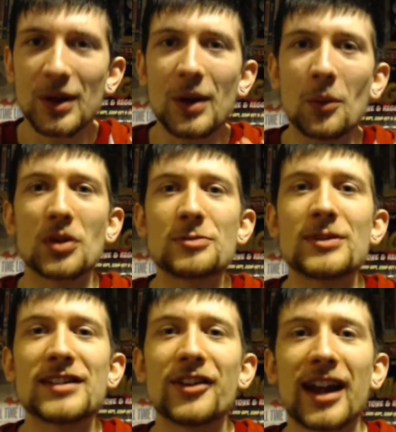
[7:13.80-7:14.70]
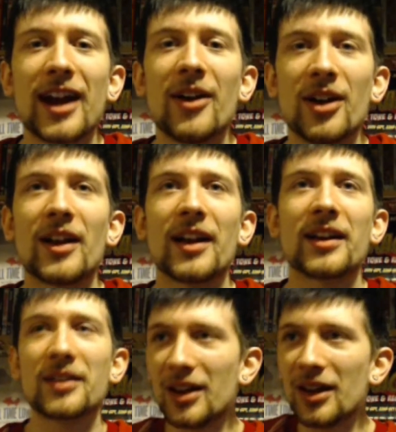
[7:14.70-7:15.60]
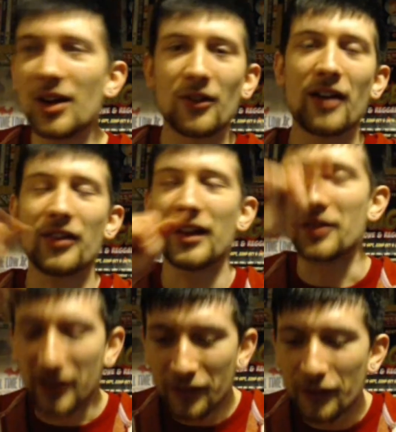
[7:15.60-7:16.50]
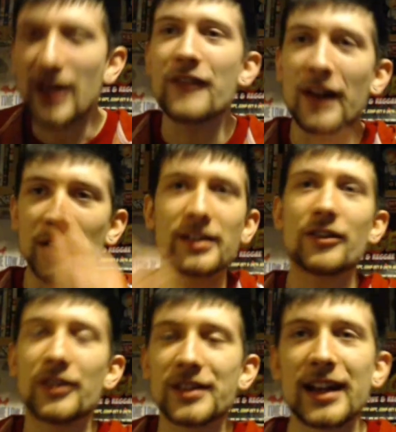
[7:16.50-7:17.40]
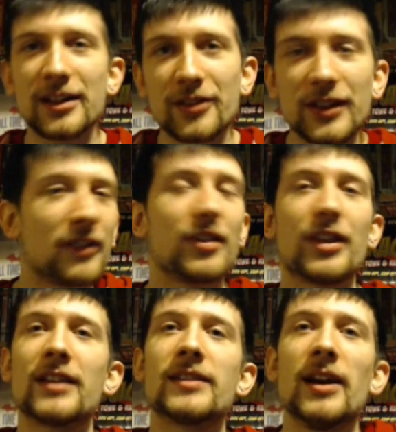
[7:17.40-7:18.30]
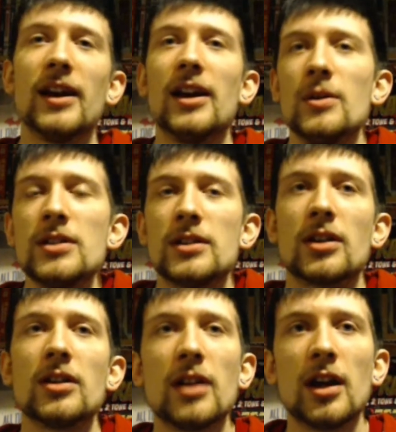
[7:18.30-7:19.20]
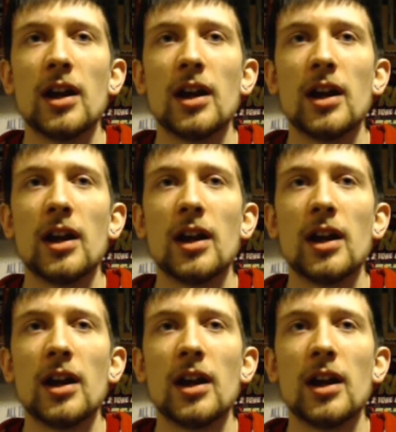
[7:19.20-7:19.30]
one specific area, like rather than like 5,000 different settings for different things, which is good.